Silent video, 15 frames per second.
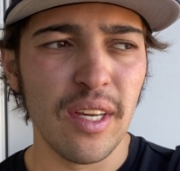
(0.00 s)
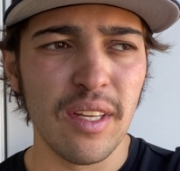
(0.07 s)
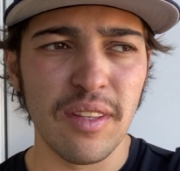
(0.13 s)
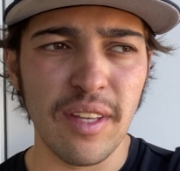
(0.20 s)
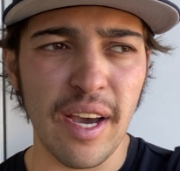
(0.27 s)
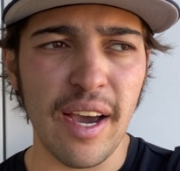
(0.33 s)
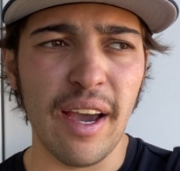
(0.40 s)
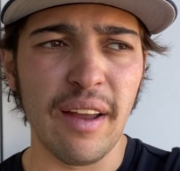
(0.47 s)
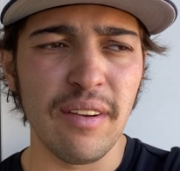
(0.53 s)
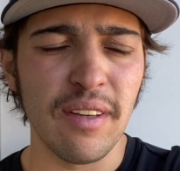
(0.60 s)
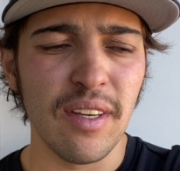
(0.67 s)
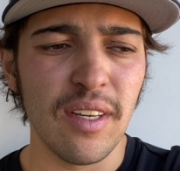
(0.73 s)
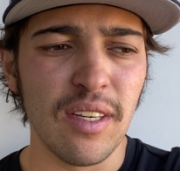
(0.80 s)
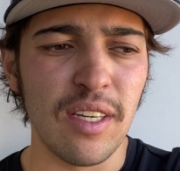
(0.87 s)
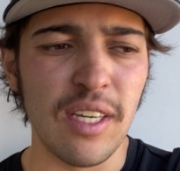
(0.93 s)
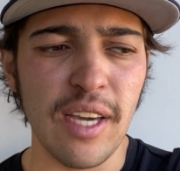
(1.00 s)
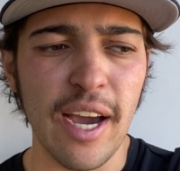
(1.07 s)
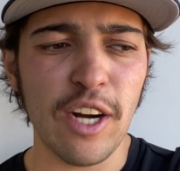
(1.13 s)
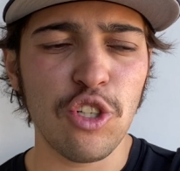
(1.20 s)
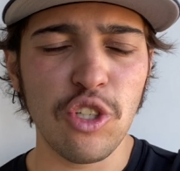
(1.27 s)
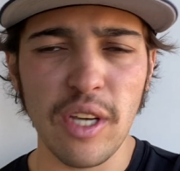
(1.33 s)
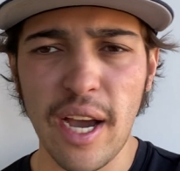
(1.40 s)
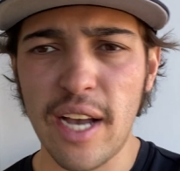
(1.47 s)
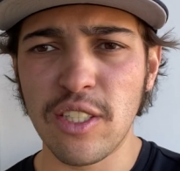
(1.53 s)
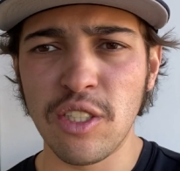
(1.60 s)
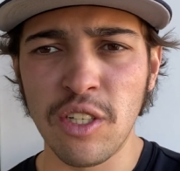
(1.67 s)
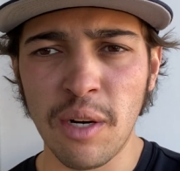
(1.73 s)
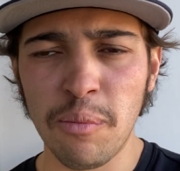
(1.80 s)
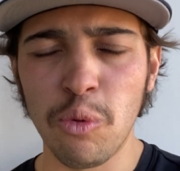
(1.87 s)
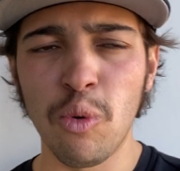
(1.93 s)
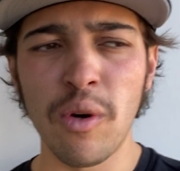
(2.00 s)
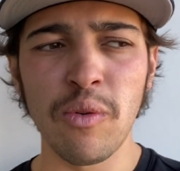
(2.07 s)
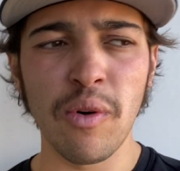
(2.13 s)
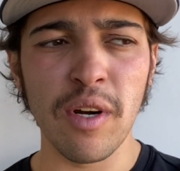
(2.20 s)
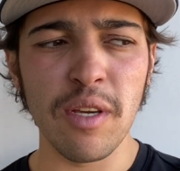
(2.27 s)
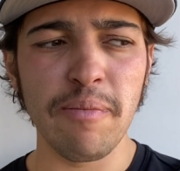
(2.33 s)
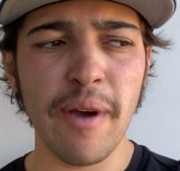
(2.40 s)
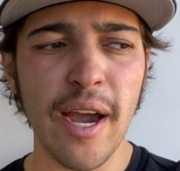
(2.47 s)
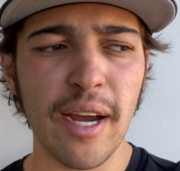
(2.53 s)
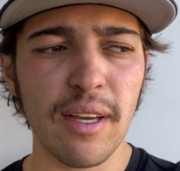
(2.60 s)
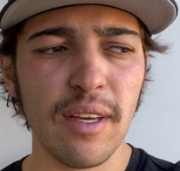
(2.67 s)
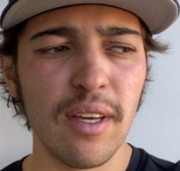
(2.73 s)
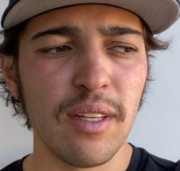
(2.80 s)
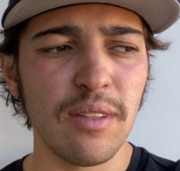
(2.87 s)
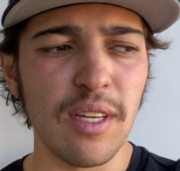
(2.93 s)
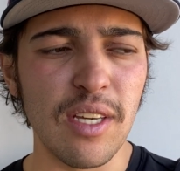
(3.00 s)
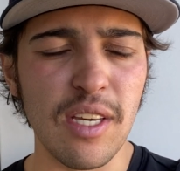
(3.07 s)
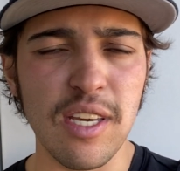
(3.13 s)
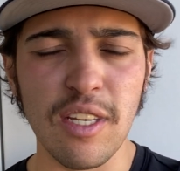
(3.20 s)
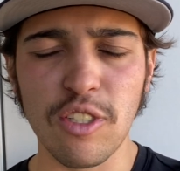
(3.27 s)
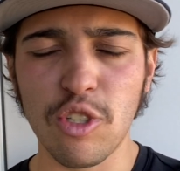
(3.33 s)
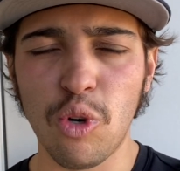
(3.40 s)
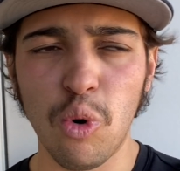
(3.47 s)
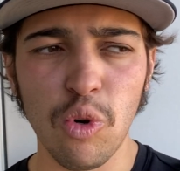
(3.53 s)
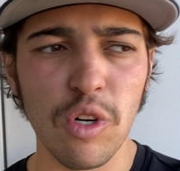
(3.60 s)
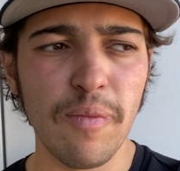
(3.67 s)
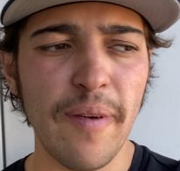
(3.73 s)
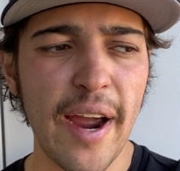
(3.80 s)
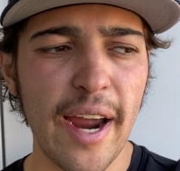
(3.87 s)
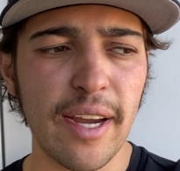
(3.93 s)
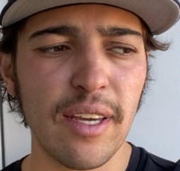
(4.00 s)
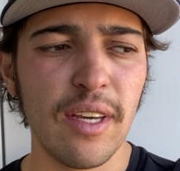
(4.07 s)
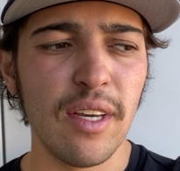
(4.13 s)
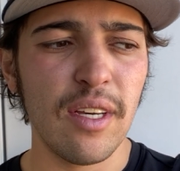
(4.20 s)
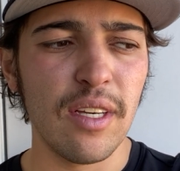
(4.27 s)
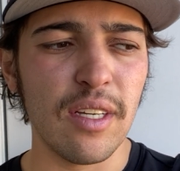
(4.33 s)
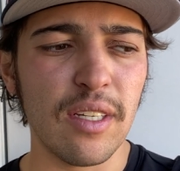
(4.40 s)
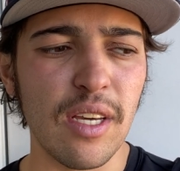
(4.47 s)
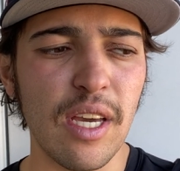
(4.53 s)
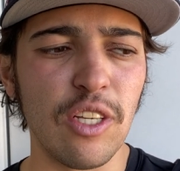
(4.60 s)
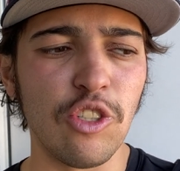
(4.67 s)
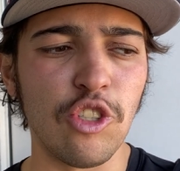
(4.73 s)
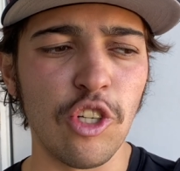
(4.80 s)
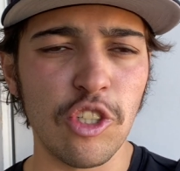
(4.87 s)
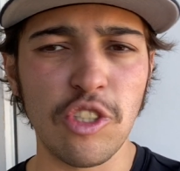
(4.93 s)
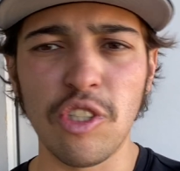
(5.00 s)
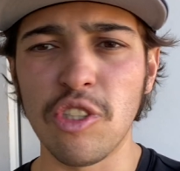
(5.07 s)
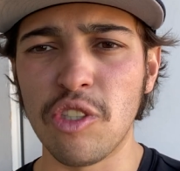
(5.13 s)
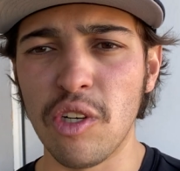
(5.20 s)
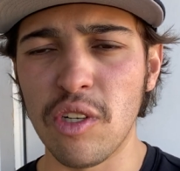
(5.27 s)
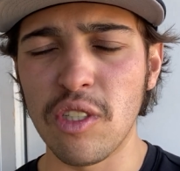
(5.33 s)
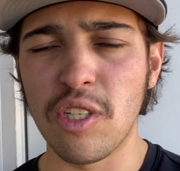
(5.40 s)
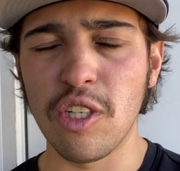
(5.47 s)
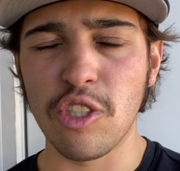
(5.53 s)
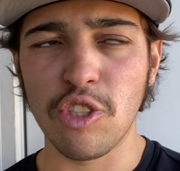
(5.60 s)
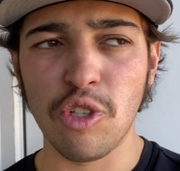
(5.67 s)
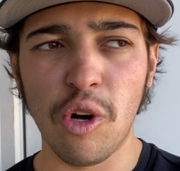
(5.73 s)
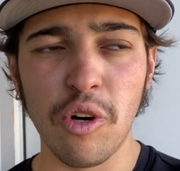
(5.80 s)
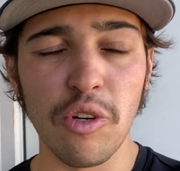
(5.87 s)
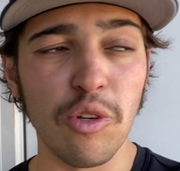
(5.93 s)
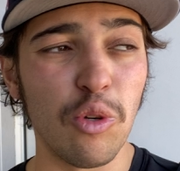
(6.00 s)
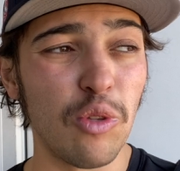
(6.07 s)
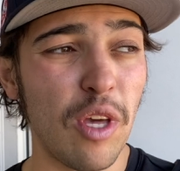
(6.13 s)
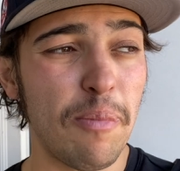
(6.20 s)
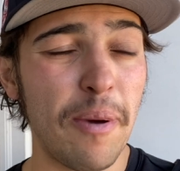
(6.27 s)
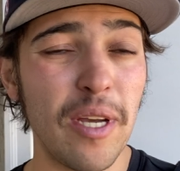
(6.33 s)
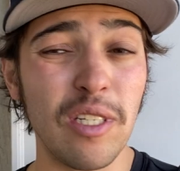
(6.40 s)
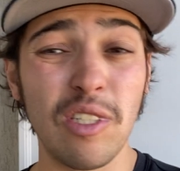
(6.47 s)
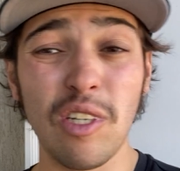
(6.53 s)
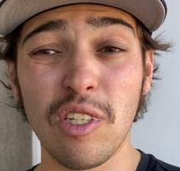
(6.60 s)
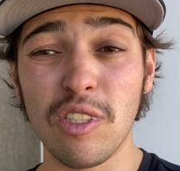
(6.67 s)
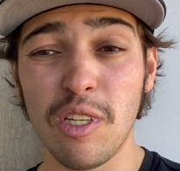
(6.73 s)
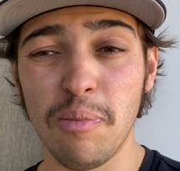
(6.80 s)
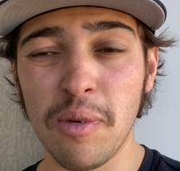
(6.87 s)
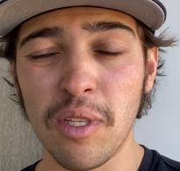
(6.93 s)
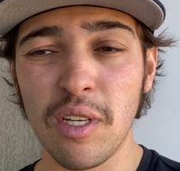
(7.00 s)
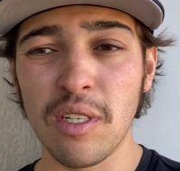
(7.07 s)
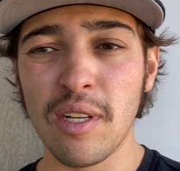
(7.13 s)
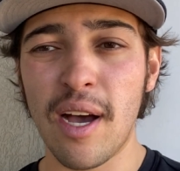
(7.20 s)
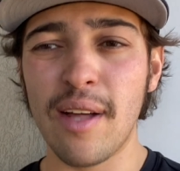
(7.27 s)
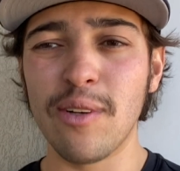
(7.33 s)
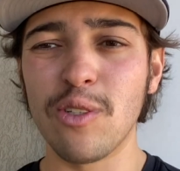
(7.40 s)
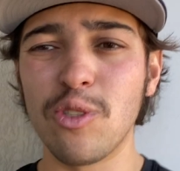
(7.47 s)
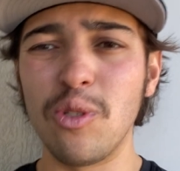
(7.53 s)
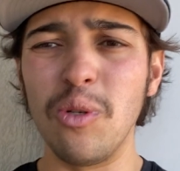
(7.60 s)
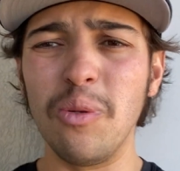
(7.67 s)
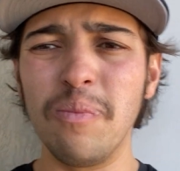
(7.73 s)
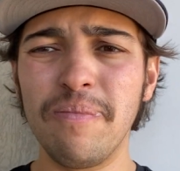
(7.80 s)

that he actually has a number 1 running back. That his quarterback is just as good as his starter, who they paid $60 million to.